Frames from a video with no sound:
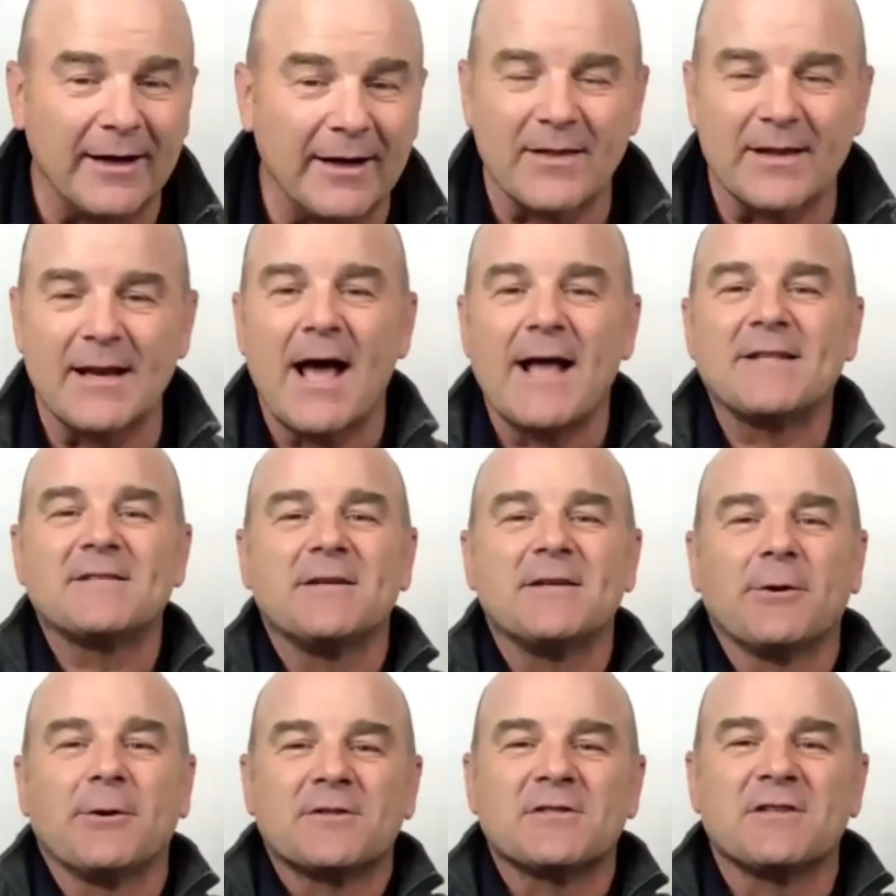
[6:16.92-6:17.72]
9
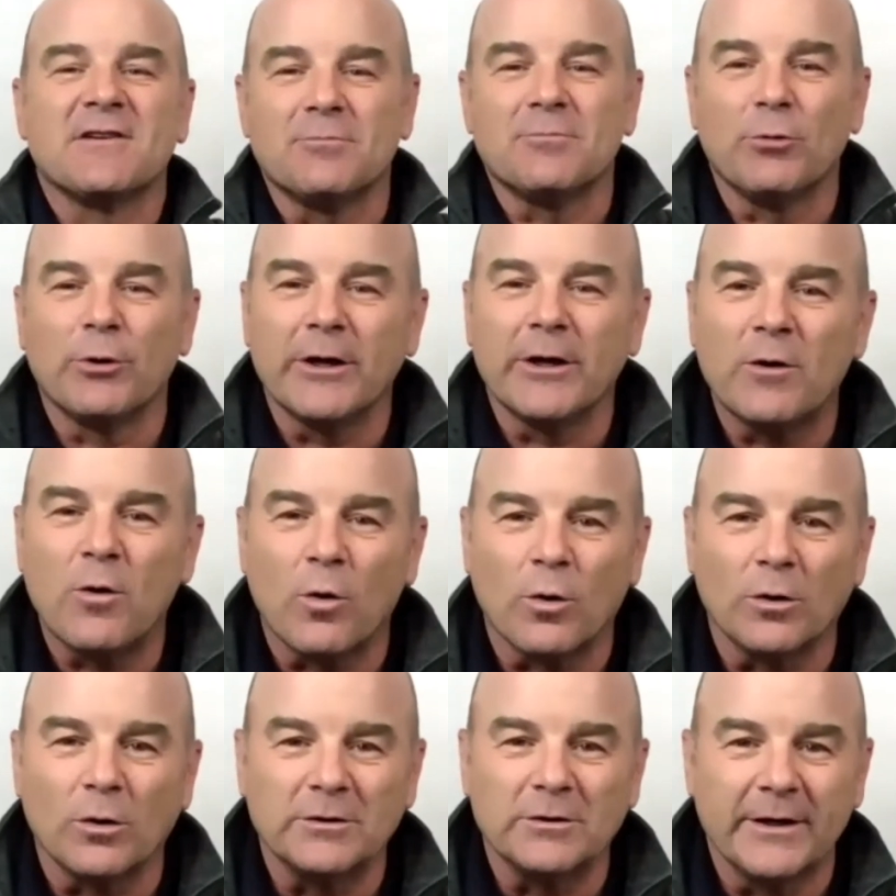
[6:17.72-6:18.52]
Secrets of Marine
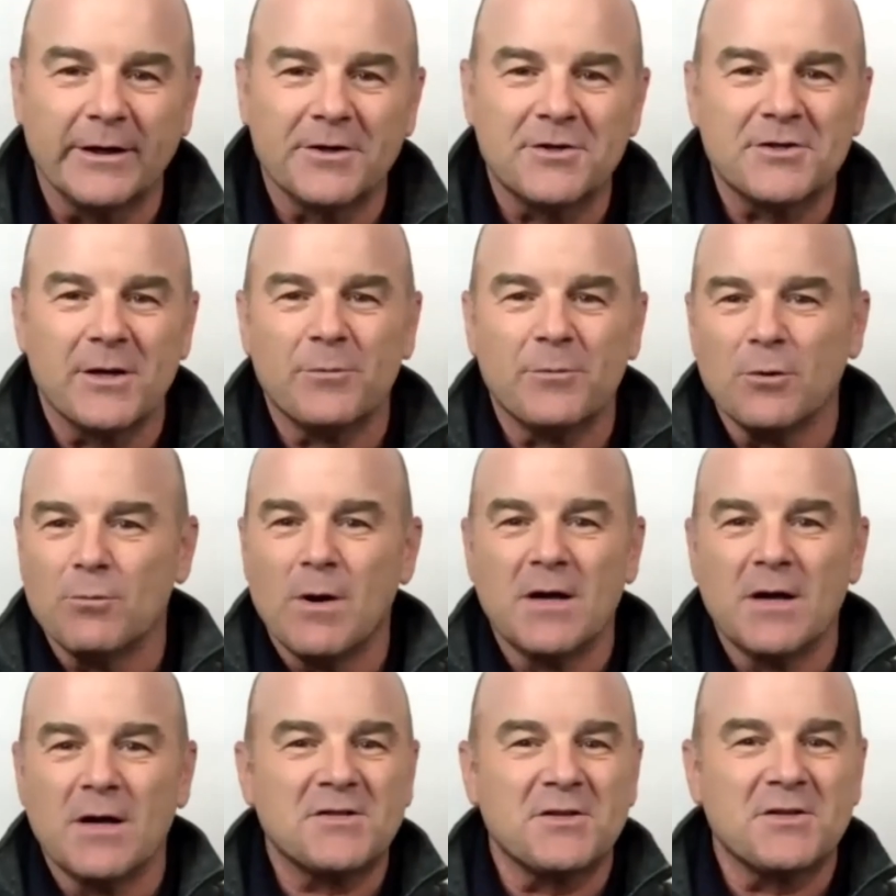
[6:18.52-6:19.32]
Corps Leadership You
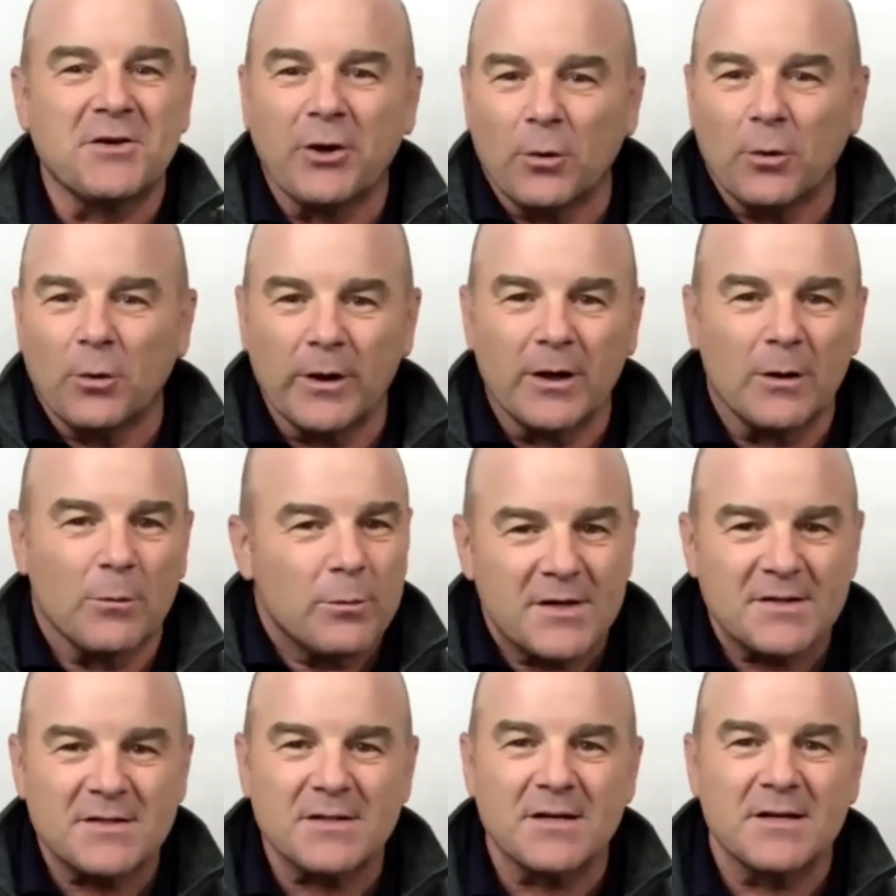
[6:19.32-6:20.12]
Must Know to Win in
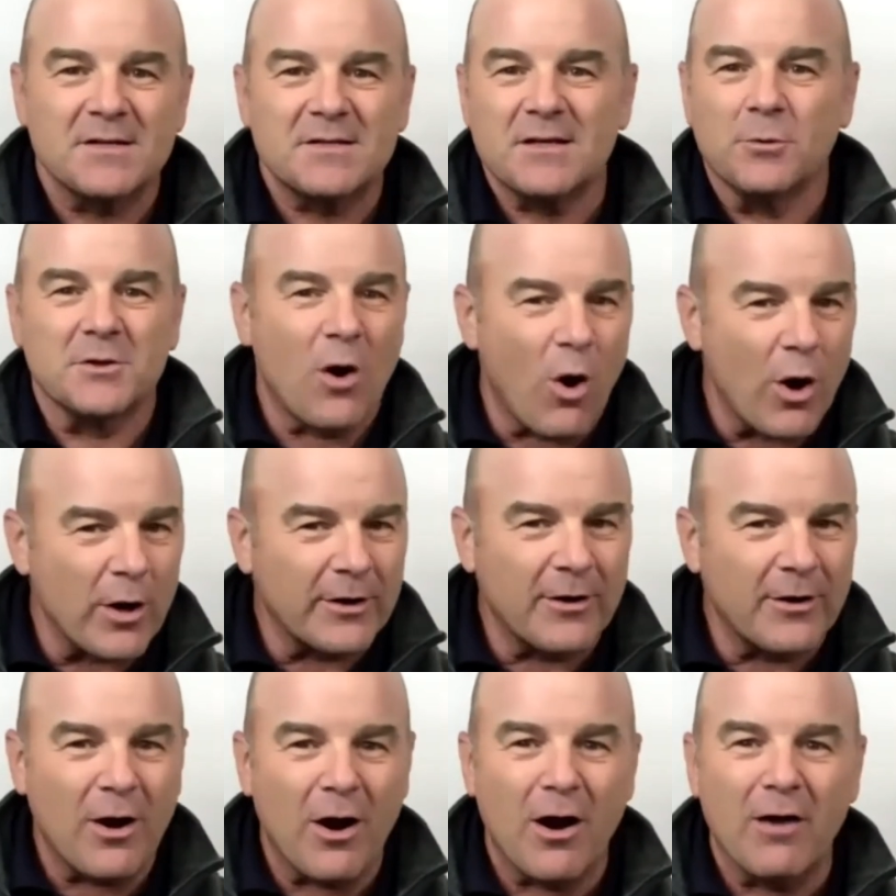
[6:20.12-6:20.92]
Business. It was
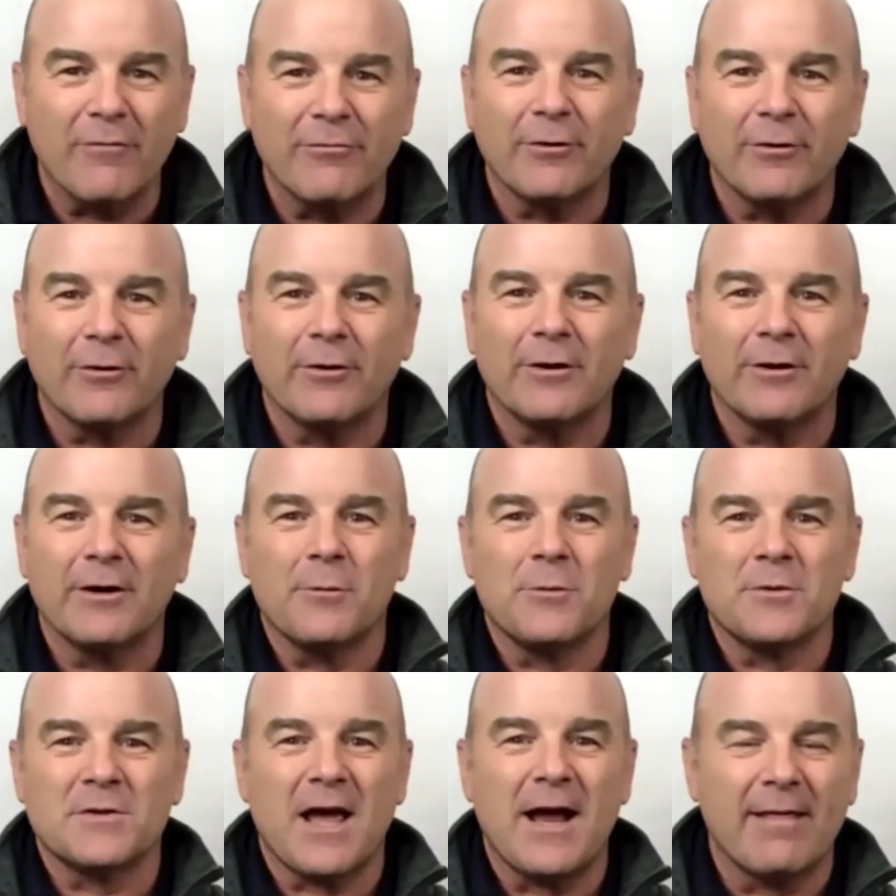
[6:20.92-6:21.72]
hardcover. It was
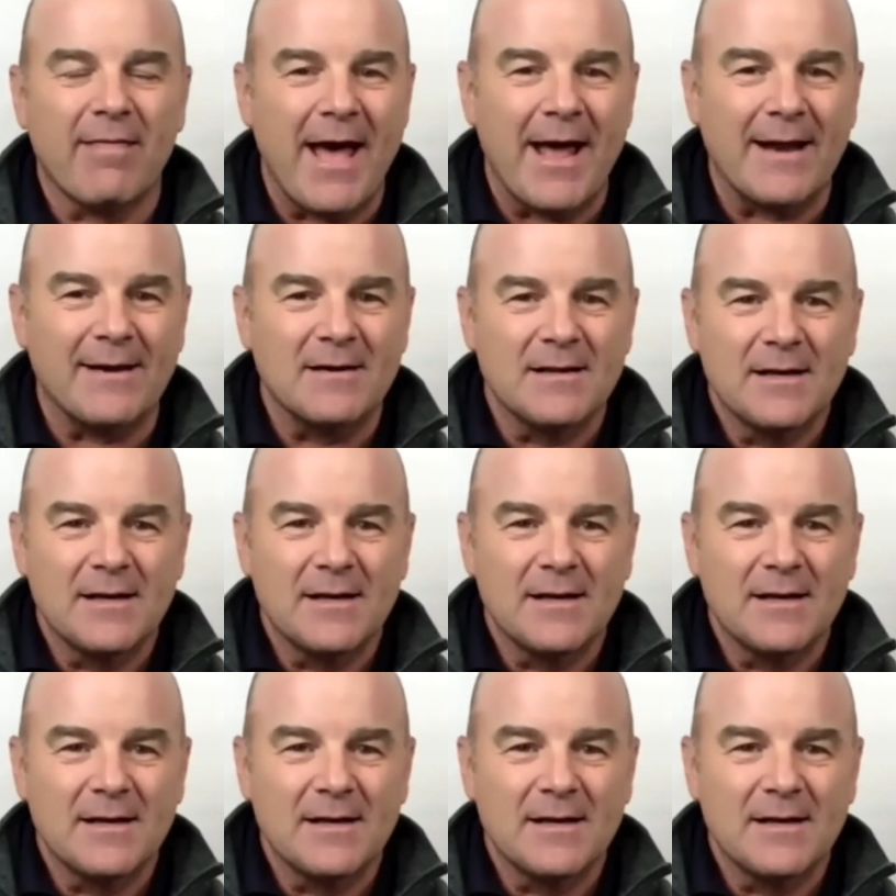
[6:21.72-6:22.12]
kind of that